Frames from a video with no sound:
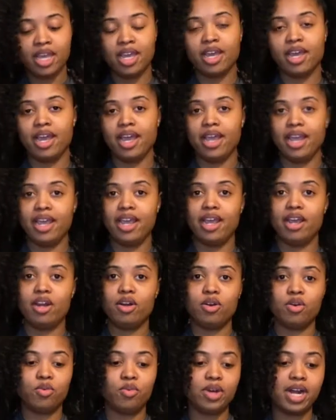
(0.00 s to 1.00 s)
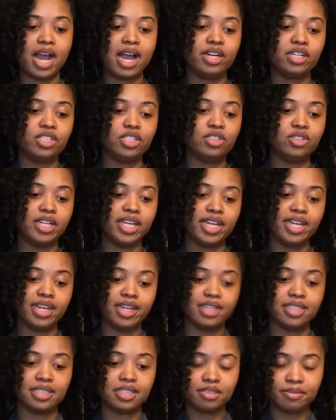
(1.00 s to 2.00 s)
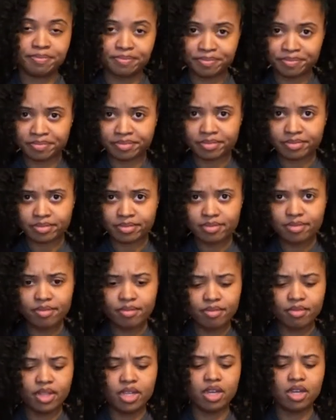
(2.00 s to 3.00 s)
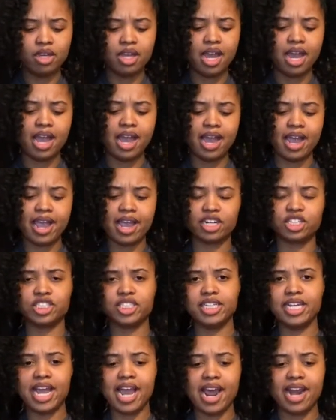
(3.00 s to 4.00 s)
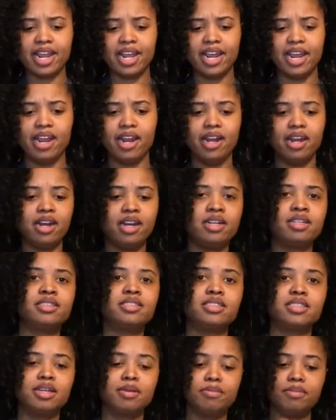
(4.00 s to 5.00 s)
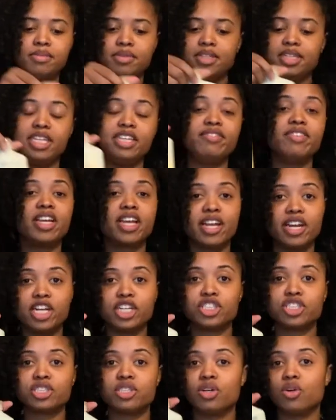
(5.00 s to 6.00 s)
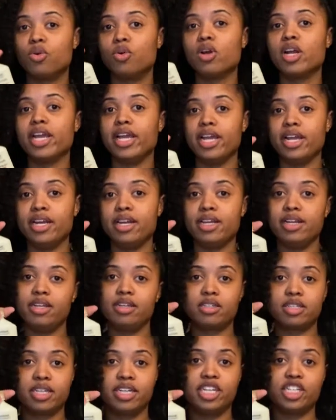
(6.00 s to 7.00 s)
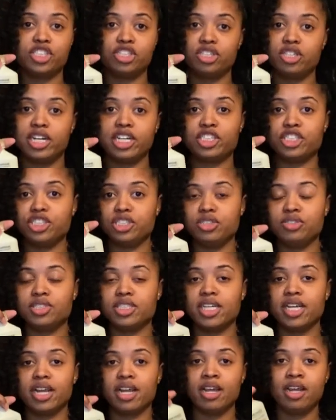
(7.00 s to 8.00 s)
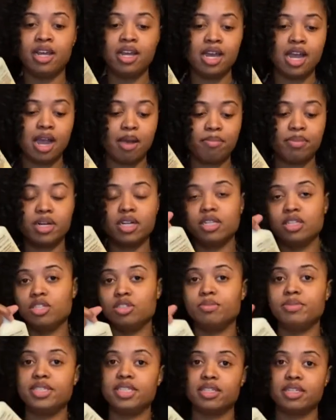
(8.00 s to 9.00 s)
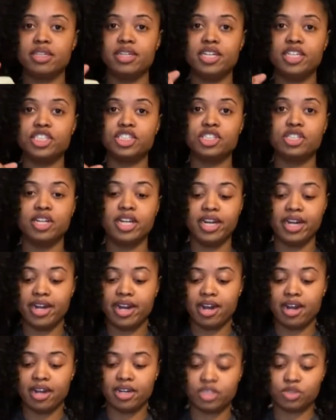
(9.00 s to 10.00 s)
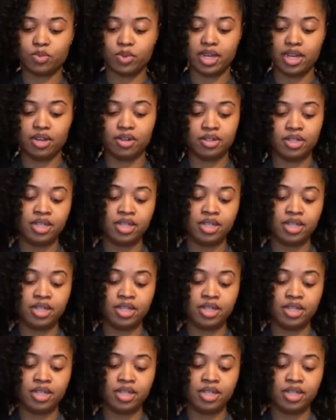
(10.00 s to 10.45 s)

And what I do is I actually add in some leave-in conditioner or any conditioner that you're using. I'll put a little bit of conditioner in there as well,